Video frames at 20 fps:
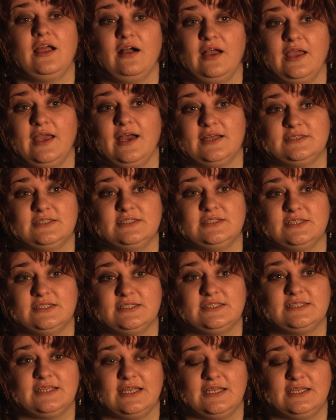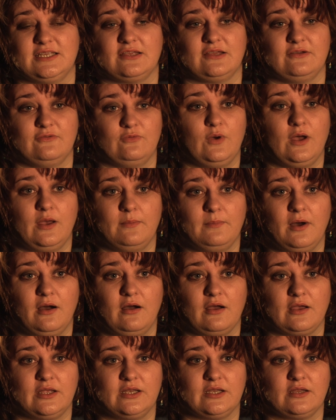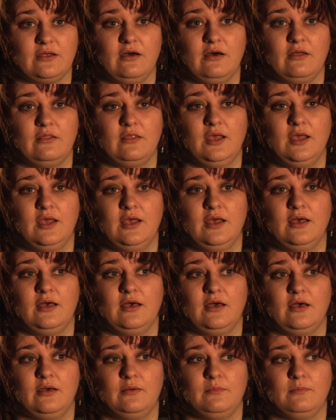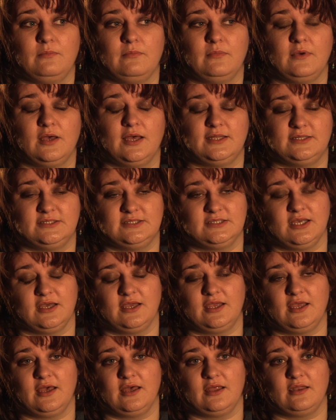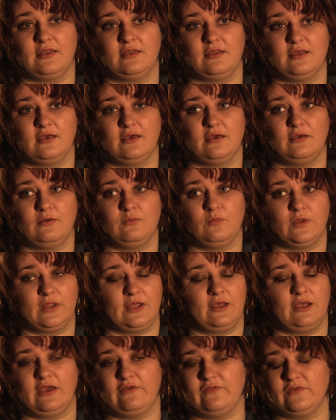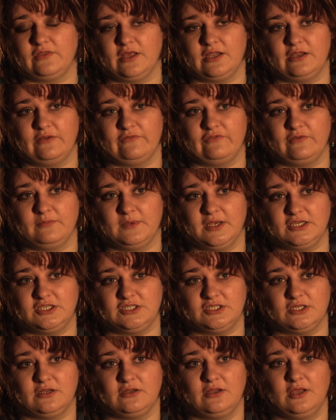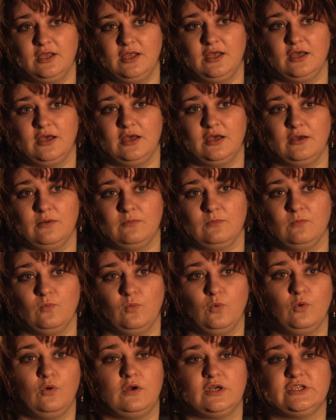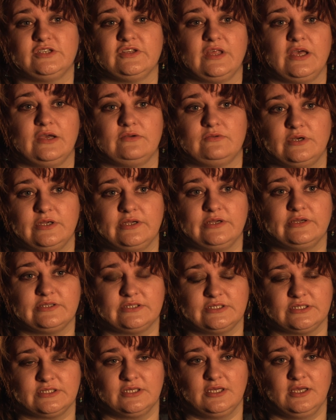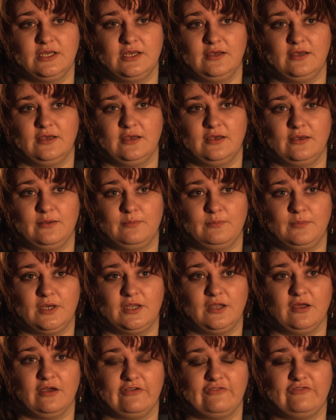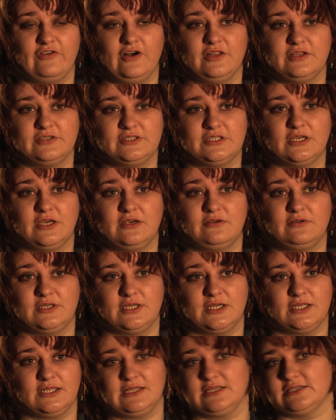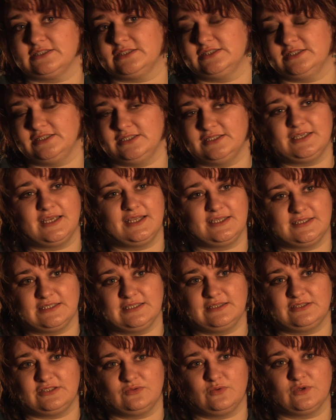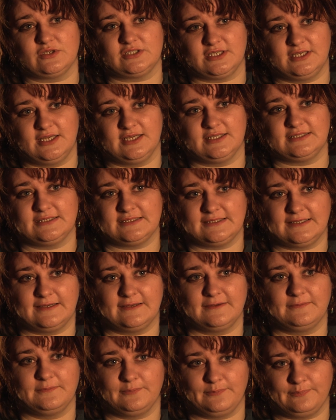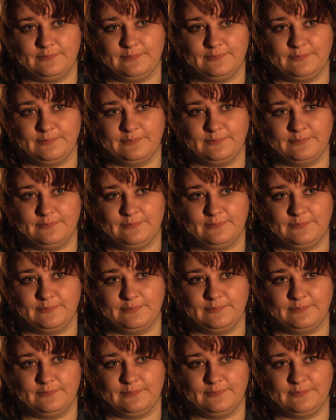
I had an understanding of where Mark had gone, and Diane, without having that information, walked that route, and I followed her and listened intensely to what she had to say.